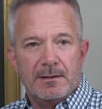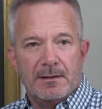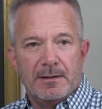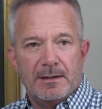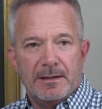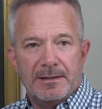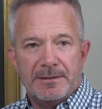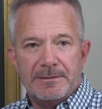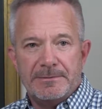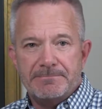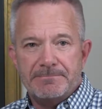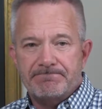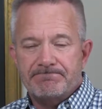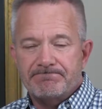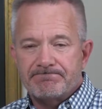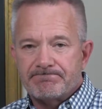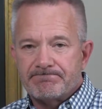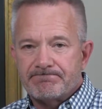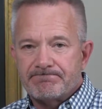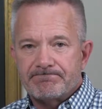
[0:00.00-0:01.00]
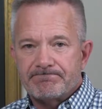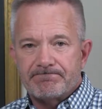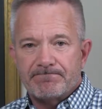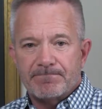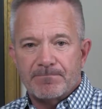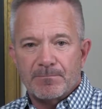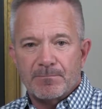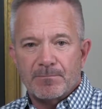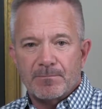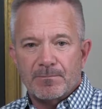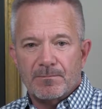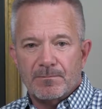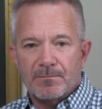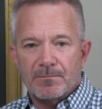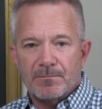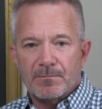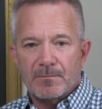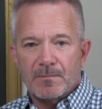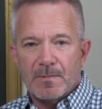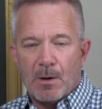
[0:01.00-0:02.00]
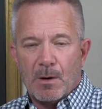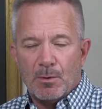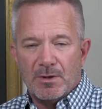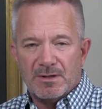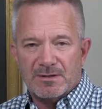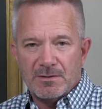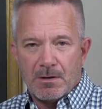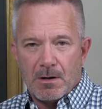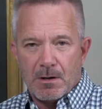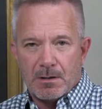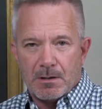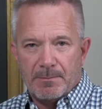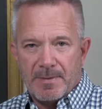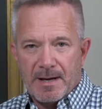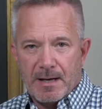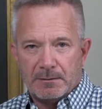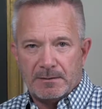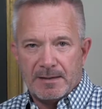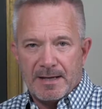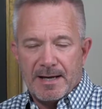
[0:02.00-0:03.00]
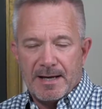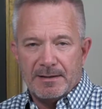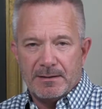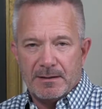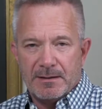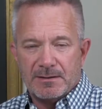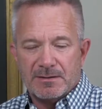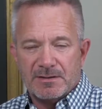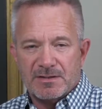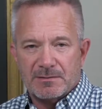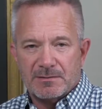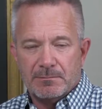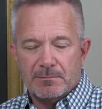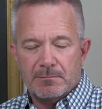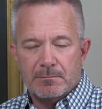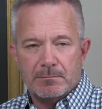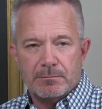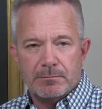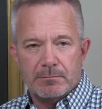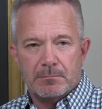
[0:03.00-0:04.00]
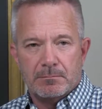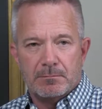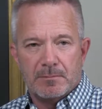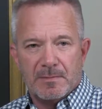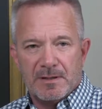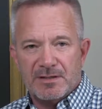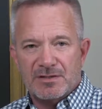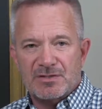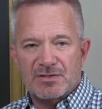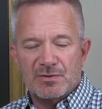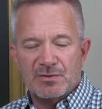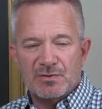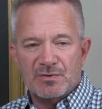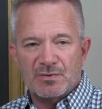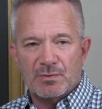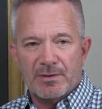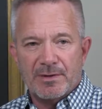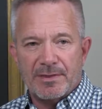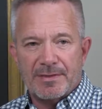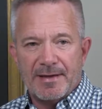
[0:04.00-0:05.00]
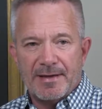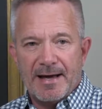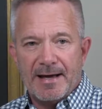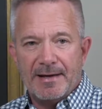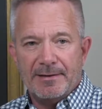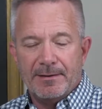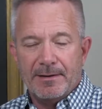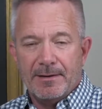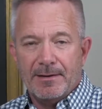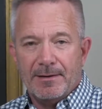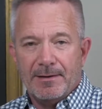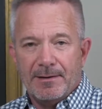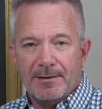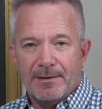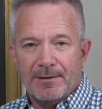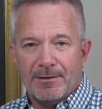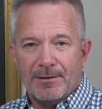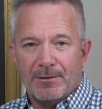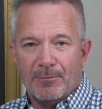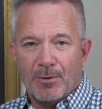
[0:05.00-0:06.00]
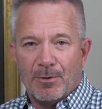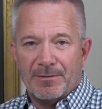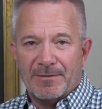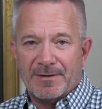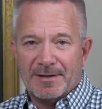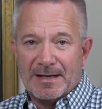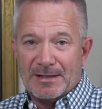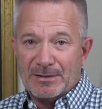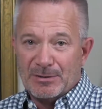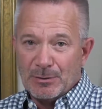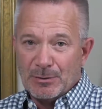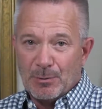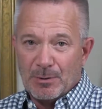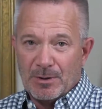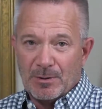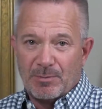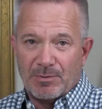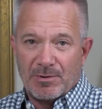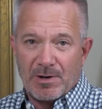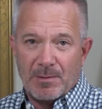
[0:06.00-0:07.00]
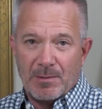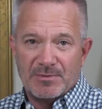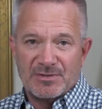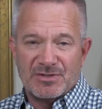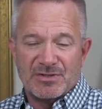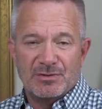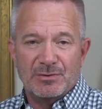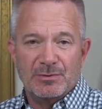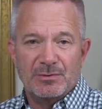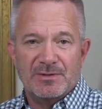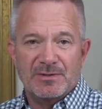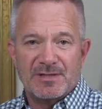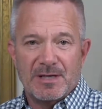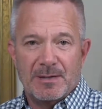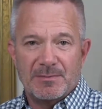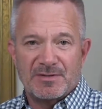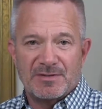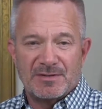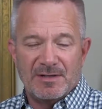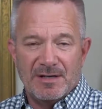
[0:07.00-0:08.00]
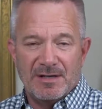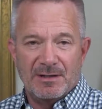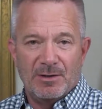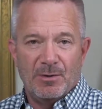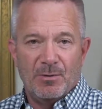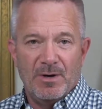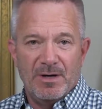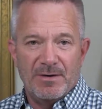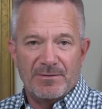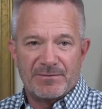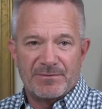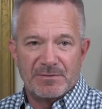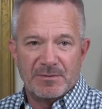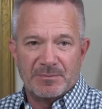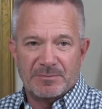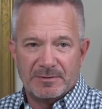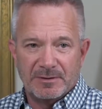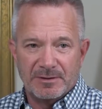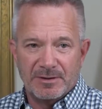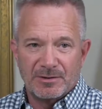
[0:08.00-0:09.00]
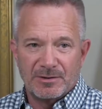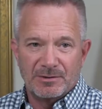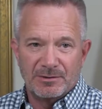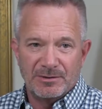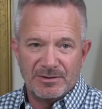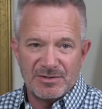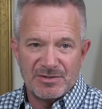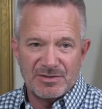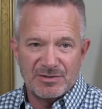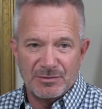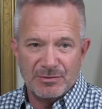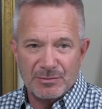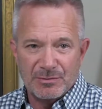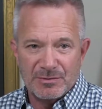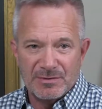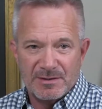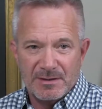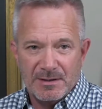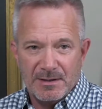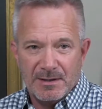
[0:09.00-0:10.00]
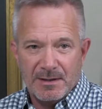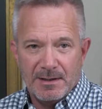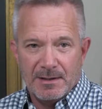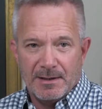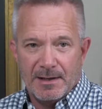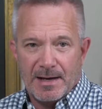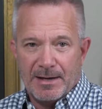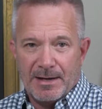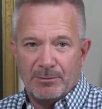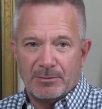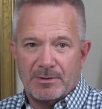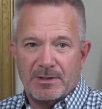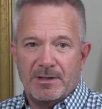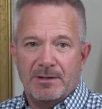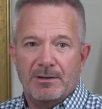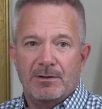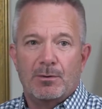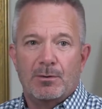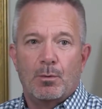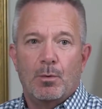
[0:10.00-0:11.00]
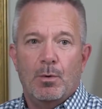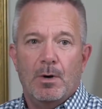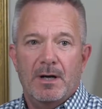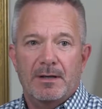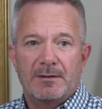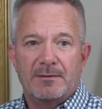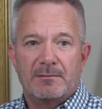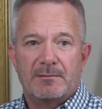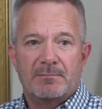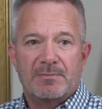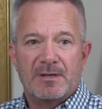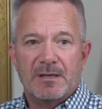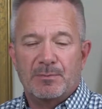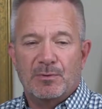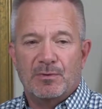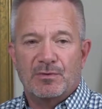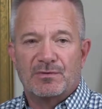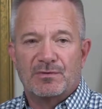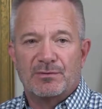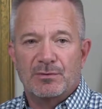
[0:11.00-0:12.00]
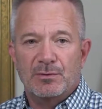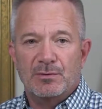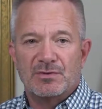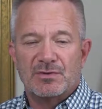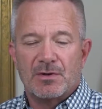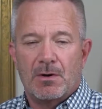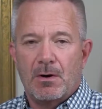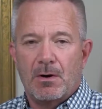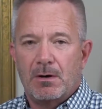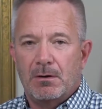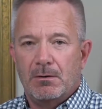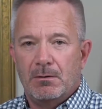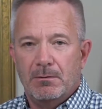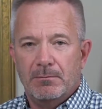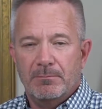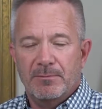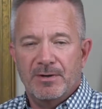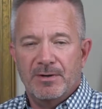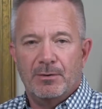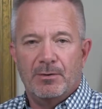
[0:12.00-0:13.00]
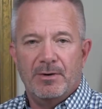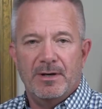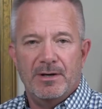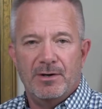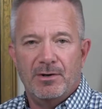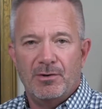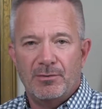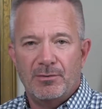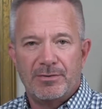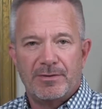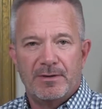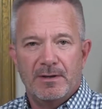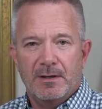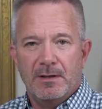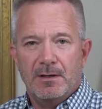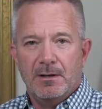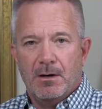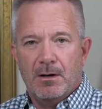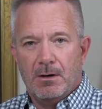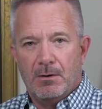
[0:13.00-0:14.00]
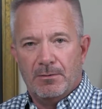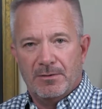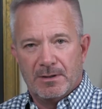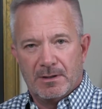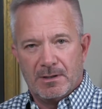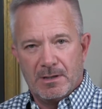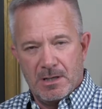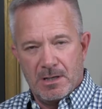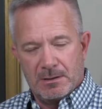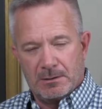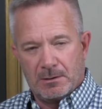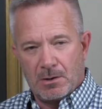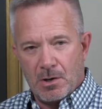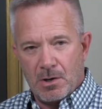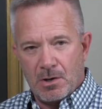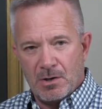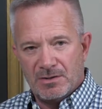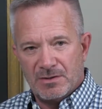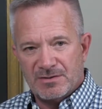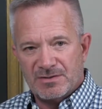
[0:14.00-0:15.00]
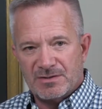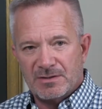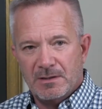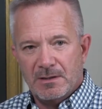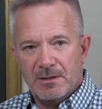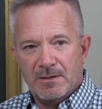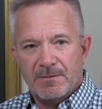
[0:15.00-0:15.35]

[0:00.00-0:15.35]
I want to talk about that and some issues with that. One thing I do want to promise you is I'm staying away from the political issues. I don't care what people's views are on mental health, on the gun laws,